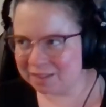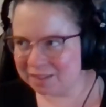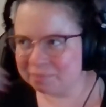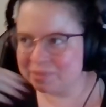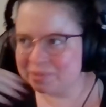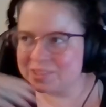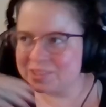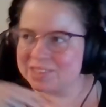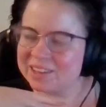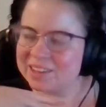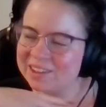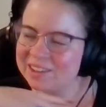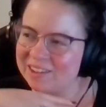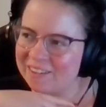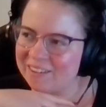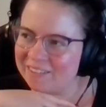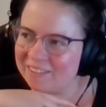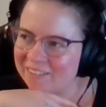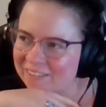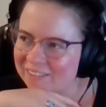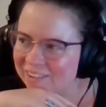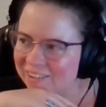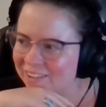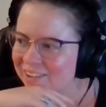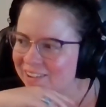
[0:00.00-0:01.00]
And I'm just like,
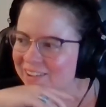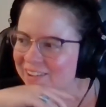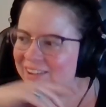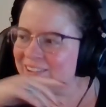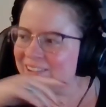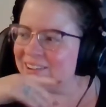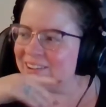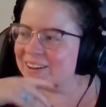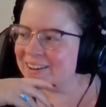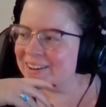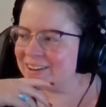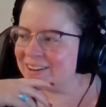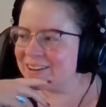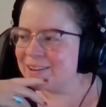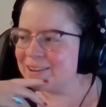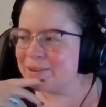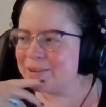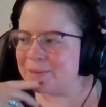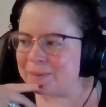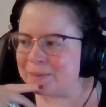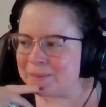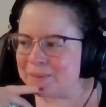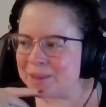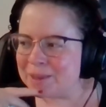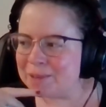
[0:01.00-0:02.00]
huh,
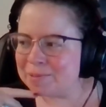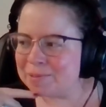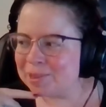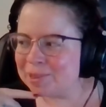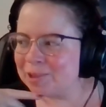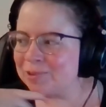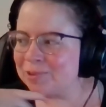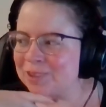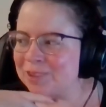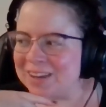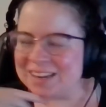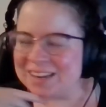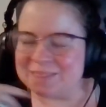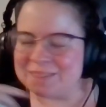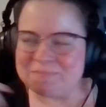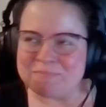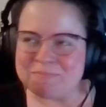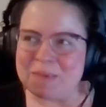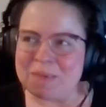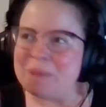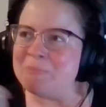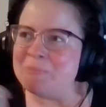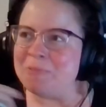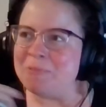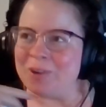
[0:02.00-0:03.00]
maybe I'll write a
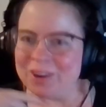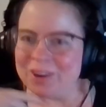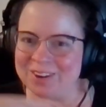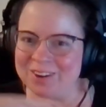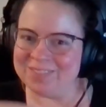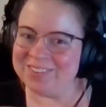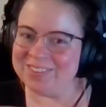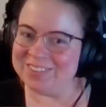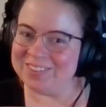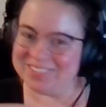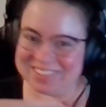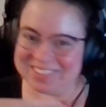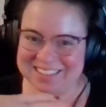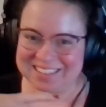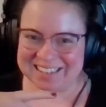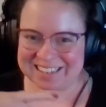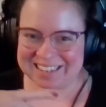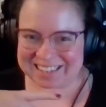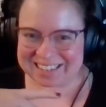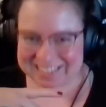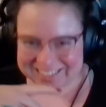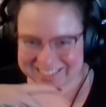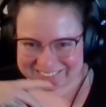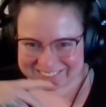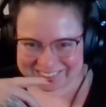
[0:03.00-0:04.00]
memoir one
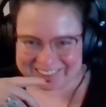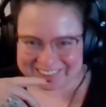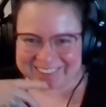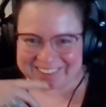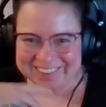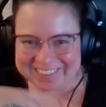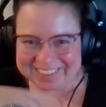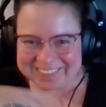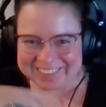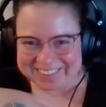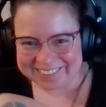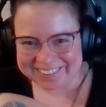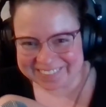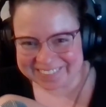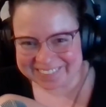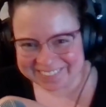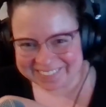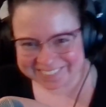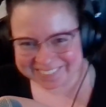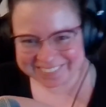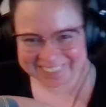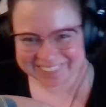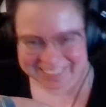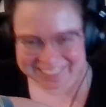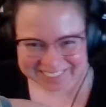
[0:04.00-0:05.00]
day.
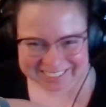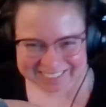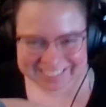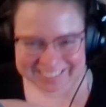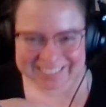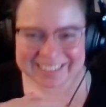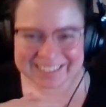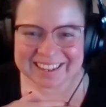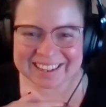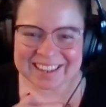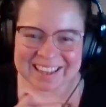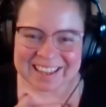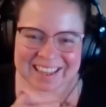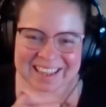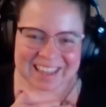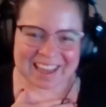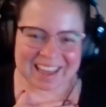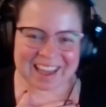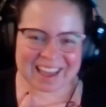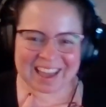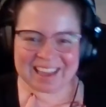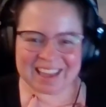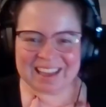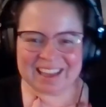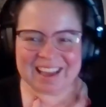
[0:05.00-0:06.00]
And
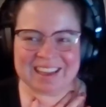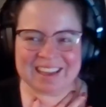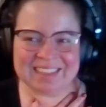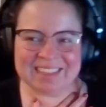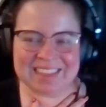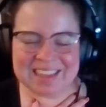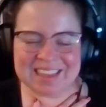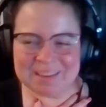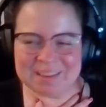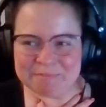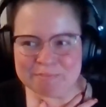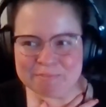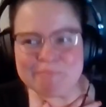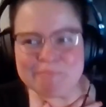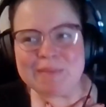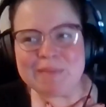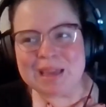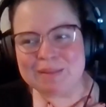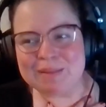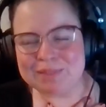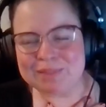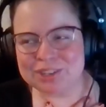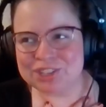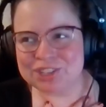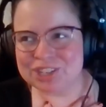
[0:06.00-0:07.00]
I think
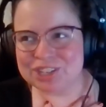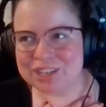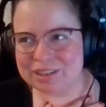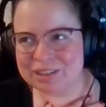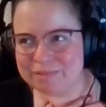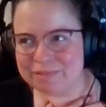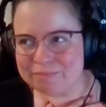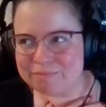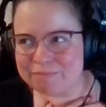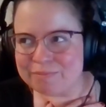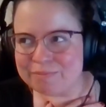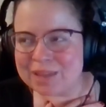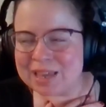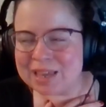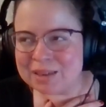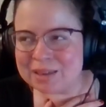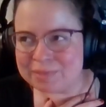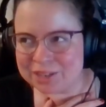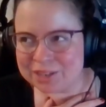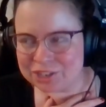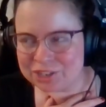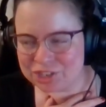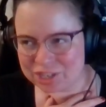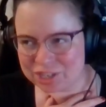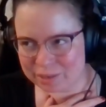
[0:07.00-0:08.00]
maybe
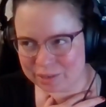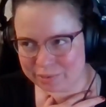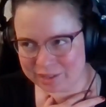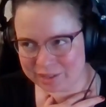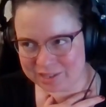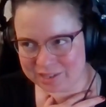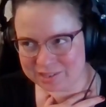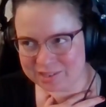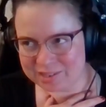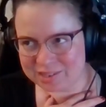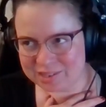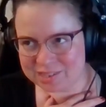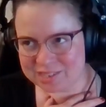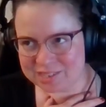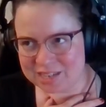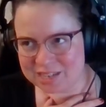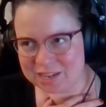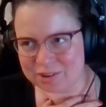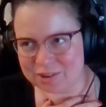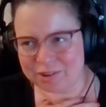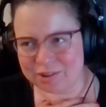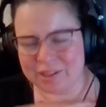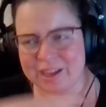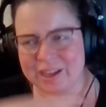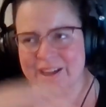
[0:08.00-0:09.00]
she planted a
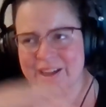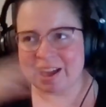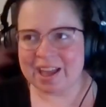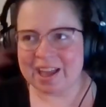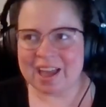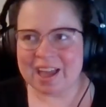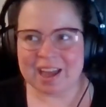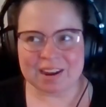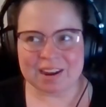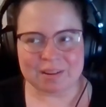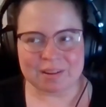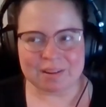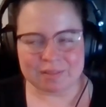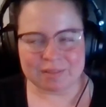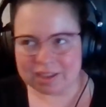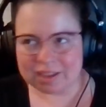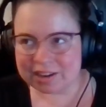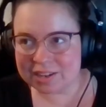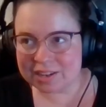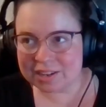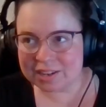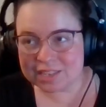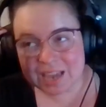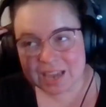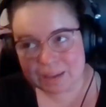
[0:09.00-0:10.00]
seed. Or like I had
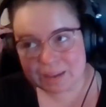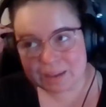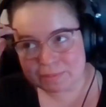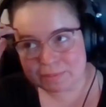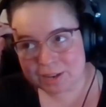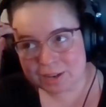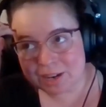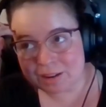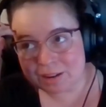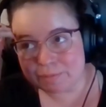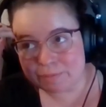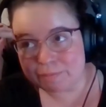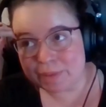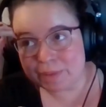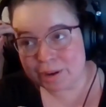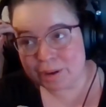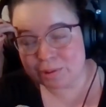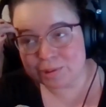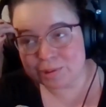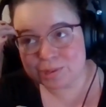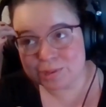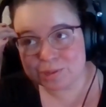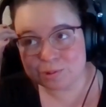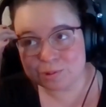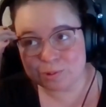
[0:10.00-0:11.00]
an assignment in
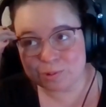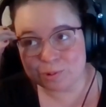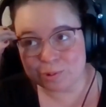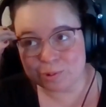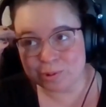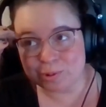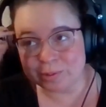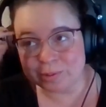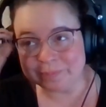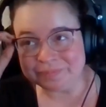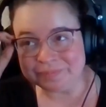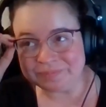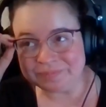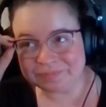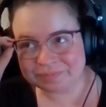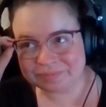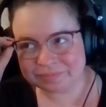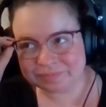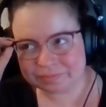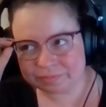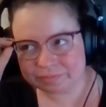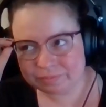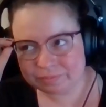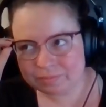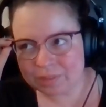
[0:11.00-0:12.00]
middle school
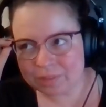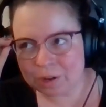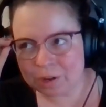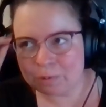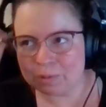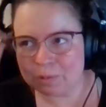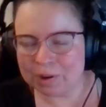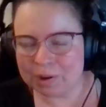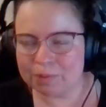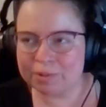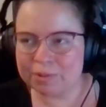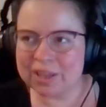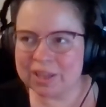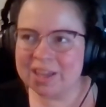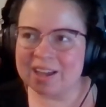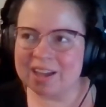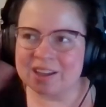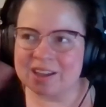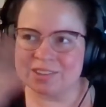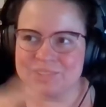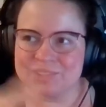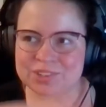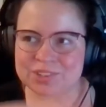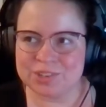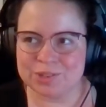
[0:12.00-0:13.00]
where we
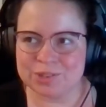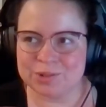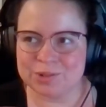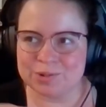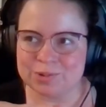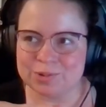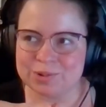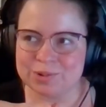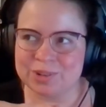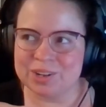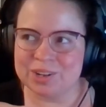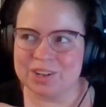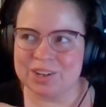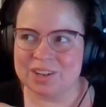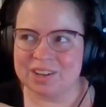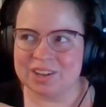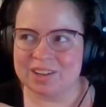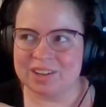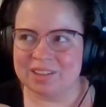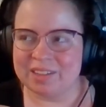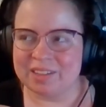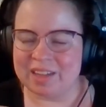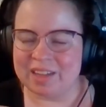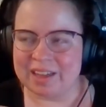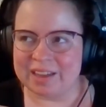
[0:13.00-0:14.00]
had to
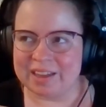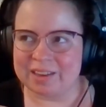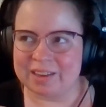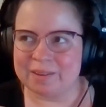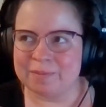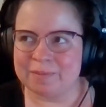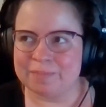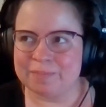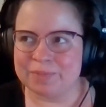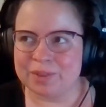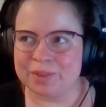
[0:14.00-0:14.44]
like